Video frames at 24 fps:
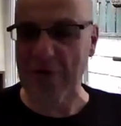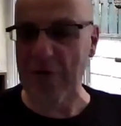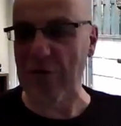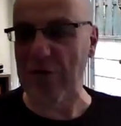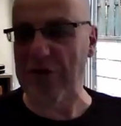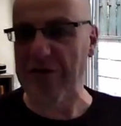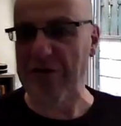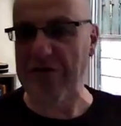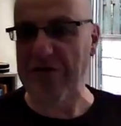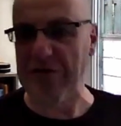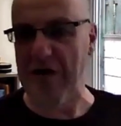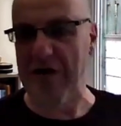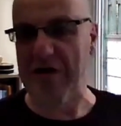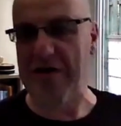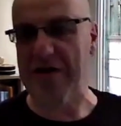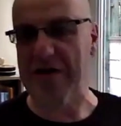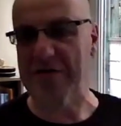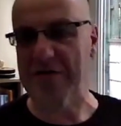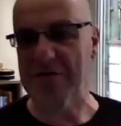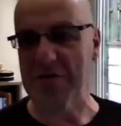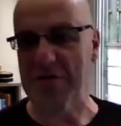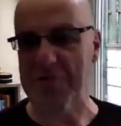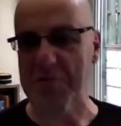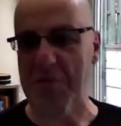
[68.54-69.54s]
all,
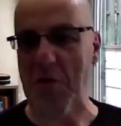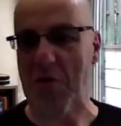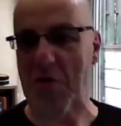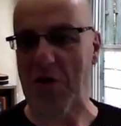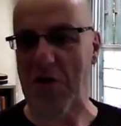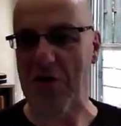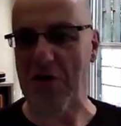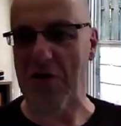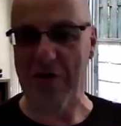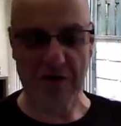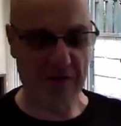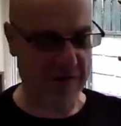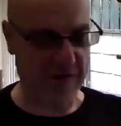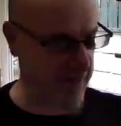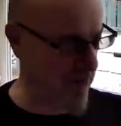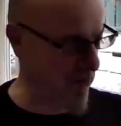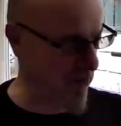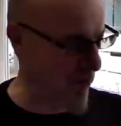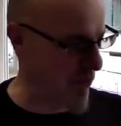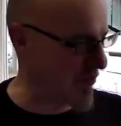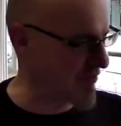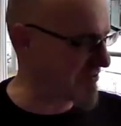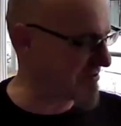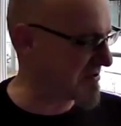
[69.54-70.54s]
the book, of
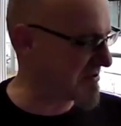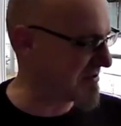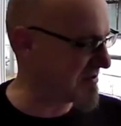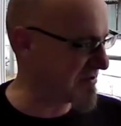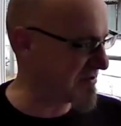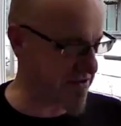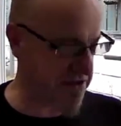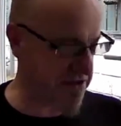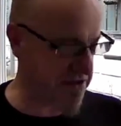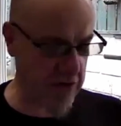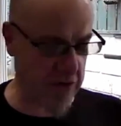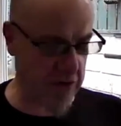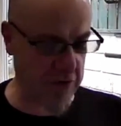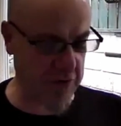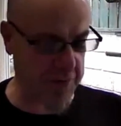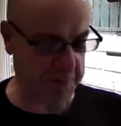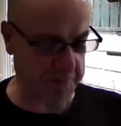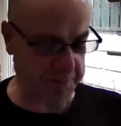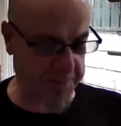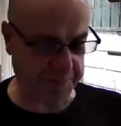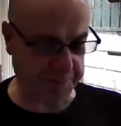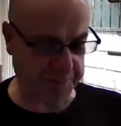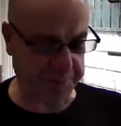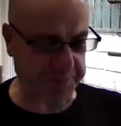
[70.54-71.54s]
course. So
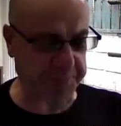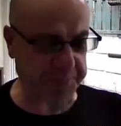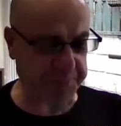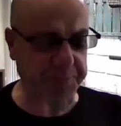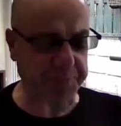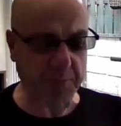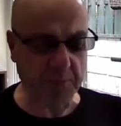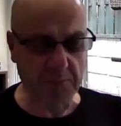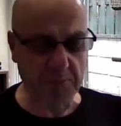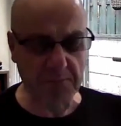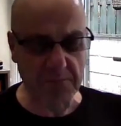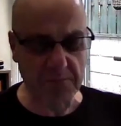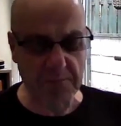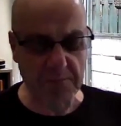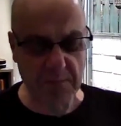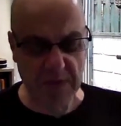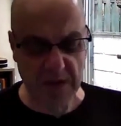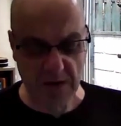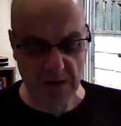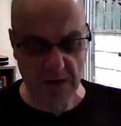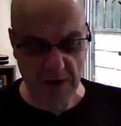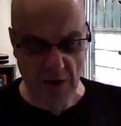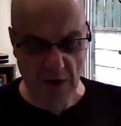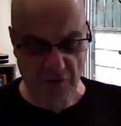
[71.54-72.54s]

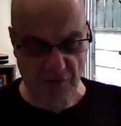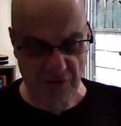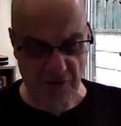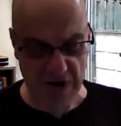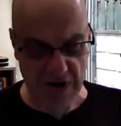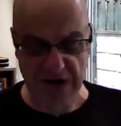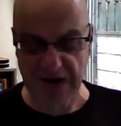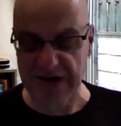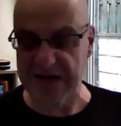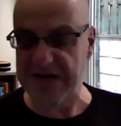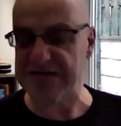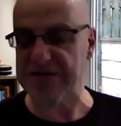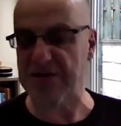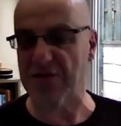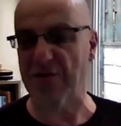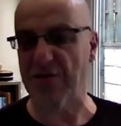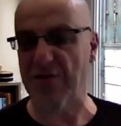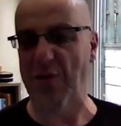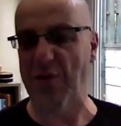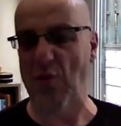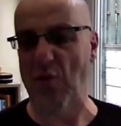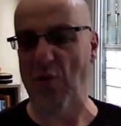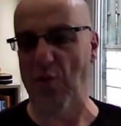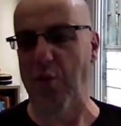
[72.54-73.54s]
really, sort
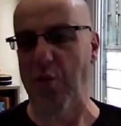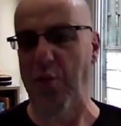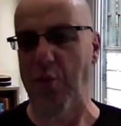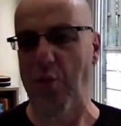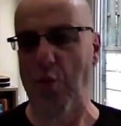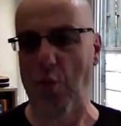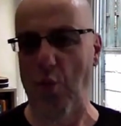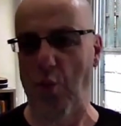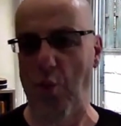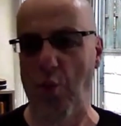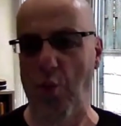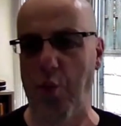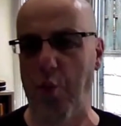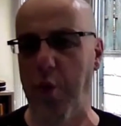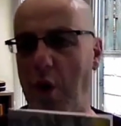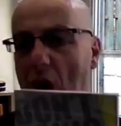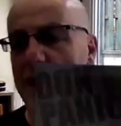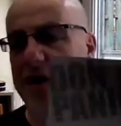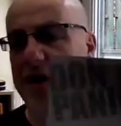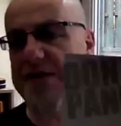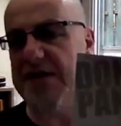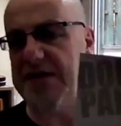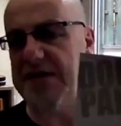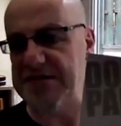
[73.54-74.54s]
of,
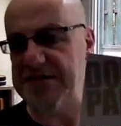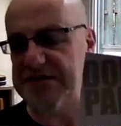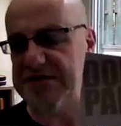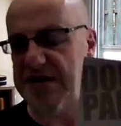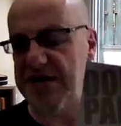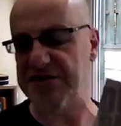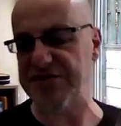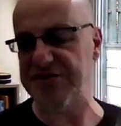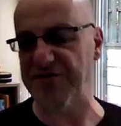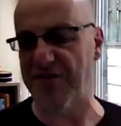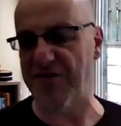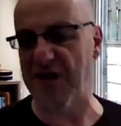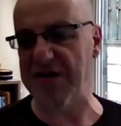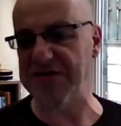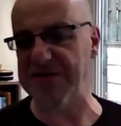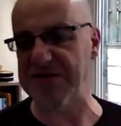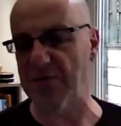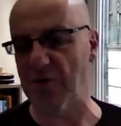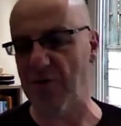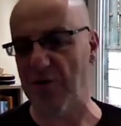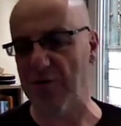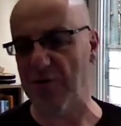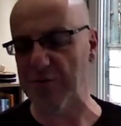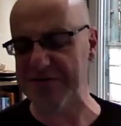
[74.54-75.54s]
why did you start to write
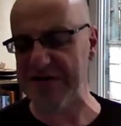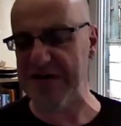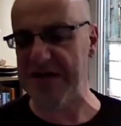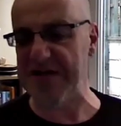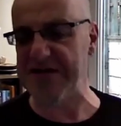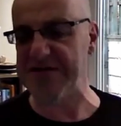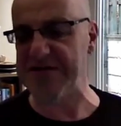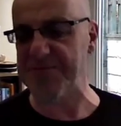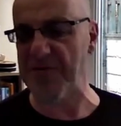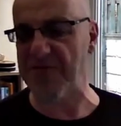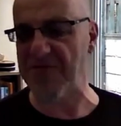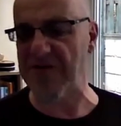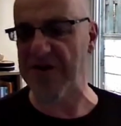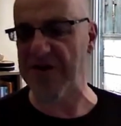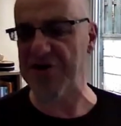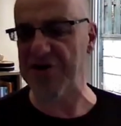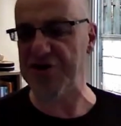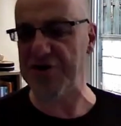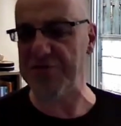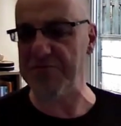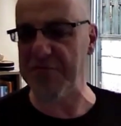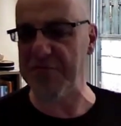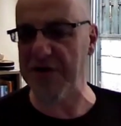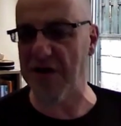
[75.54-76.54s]
it? What was the
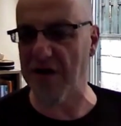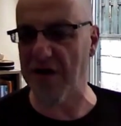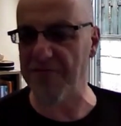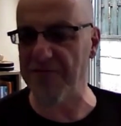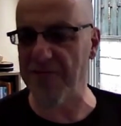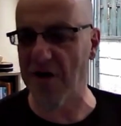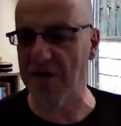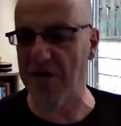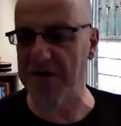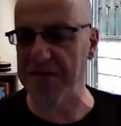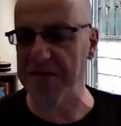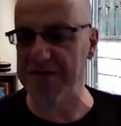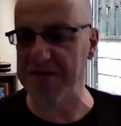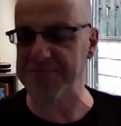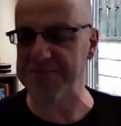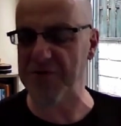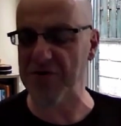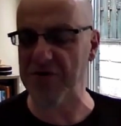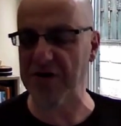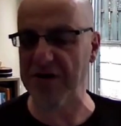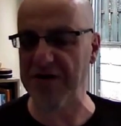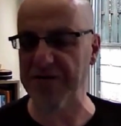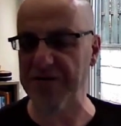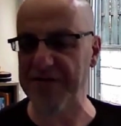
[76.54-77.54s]
inspiration behind writing this
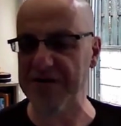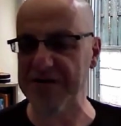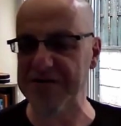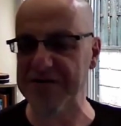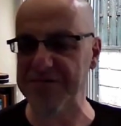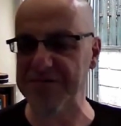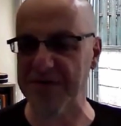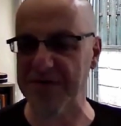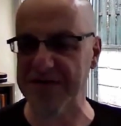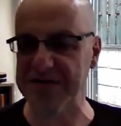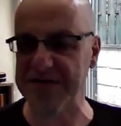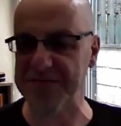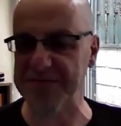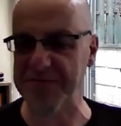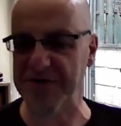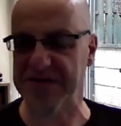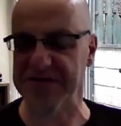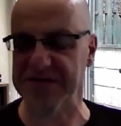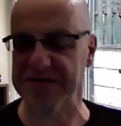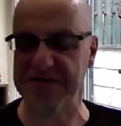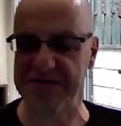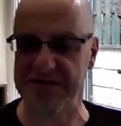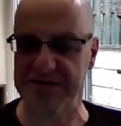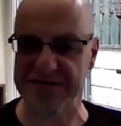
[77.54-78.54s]
book in the first place?
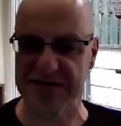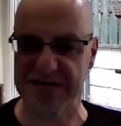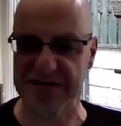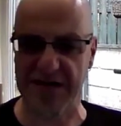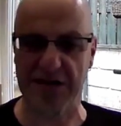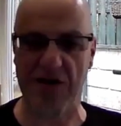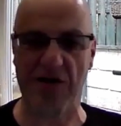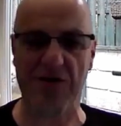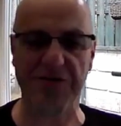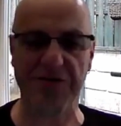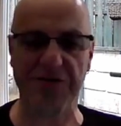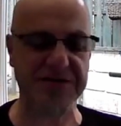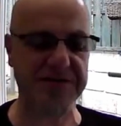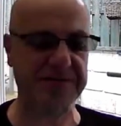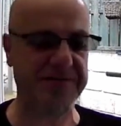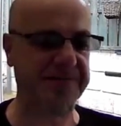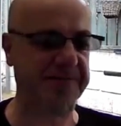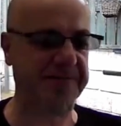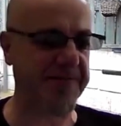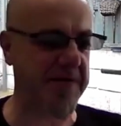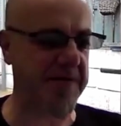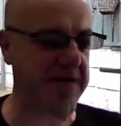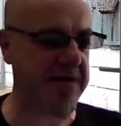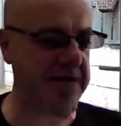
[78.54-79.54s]
Because there's a lot
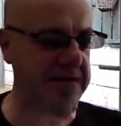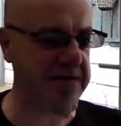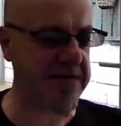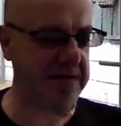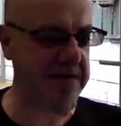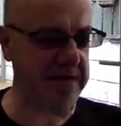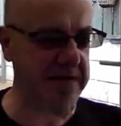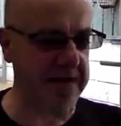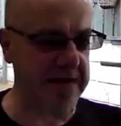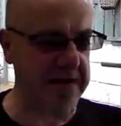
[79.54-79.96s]
of buzz,